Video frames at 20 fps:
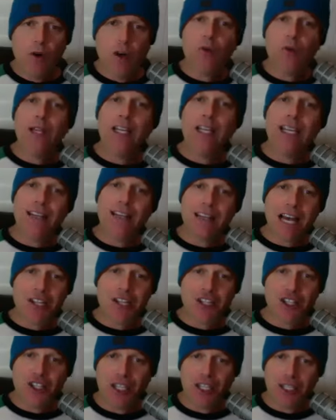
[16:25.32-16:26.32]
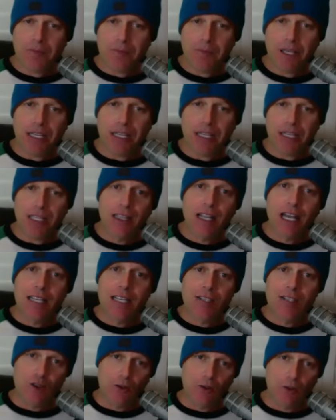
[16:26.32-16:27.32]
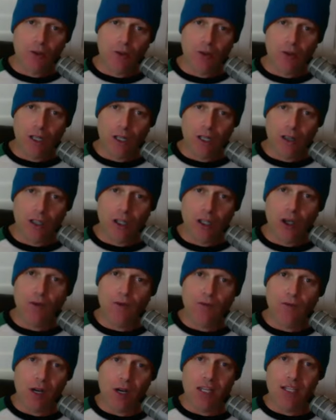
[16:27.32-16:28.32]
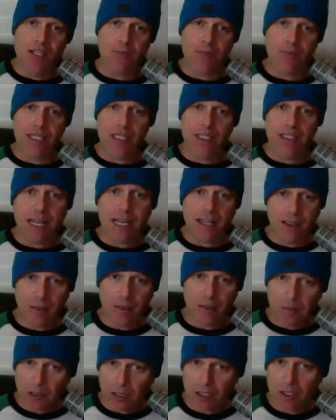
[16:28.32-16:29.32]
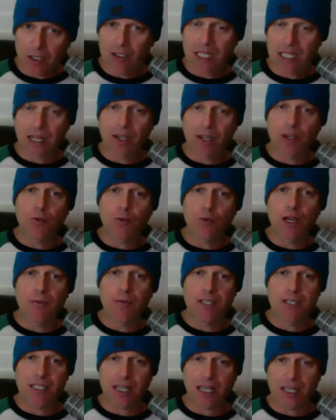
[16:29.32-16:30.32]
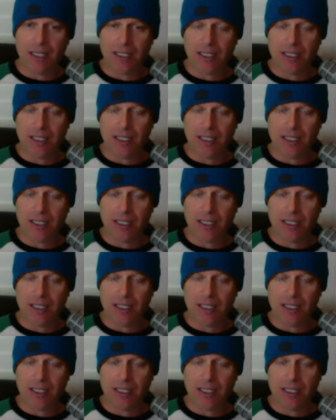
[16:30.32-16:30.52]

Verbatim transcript: do we get that chickpea lentil loaf recipe? Is that in the book, or is that on your website?